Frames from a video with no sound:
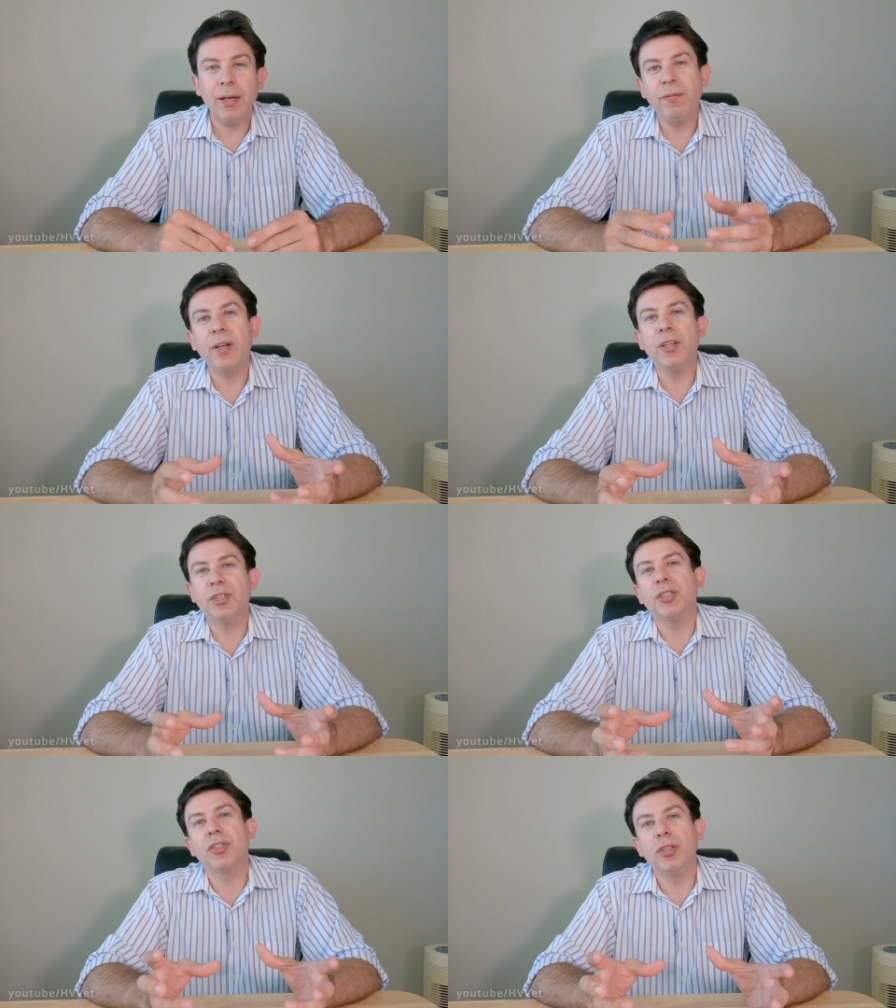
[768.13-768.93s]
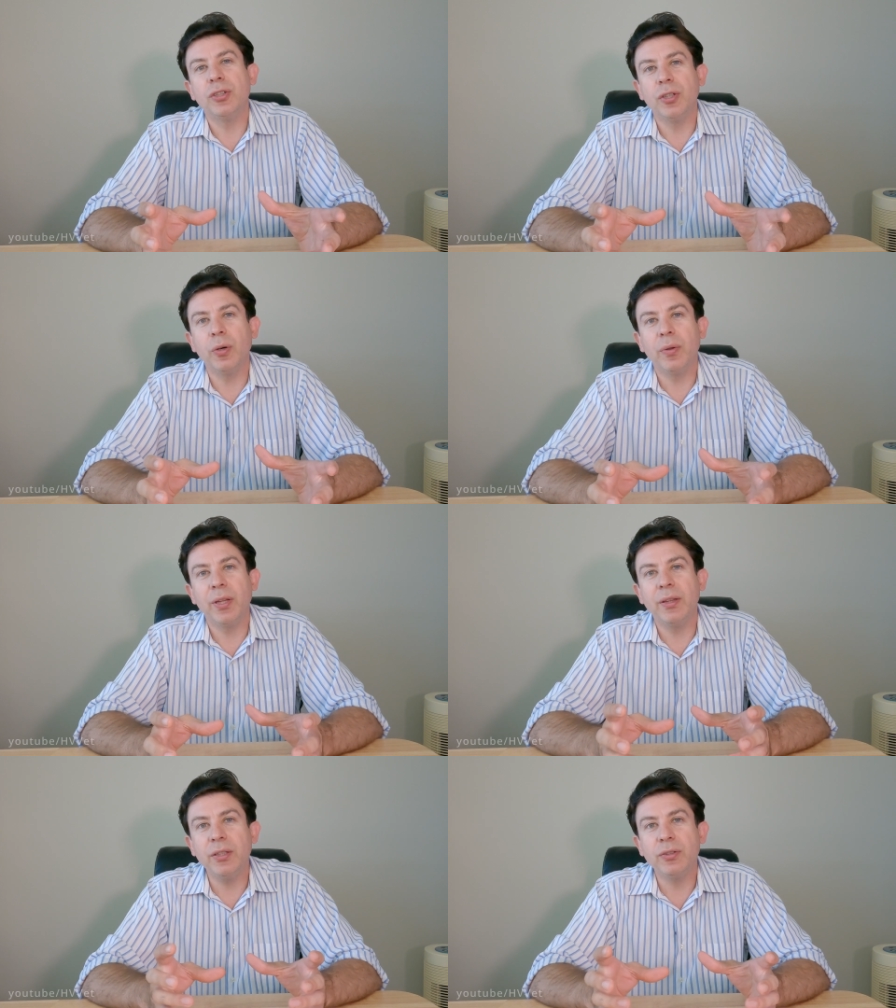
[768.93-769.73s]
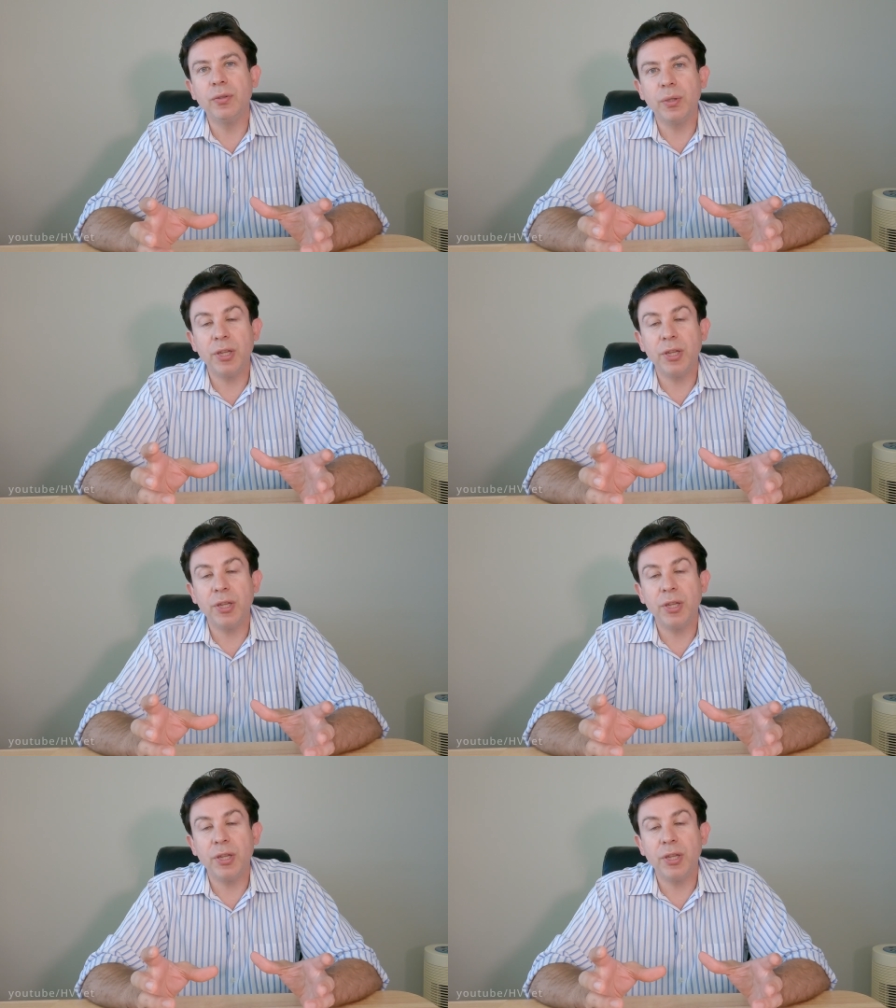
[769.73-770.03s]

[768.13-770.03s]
I figure it's just good to know that these two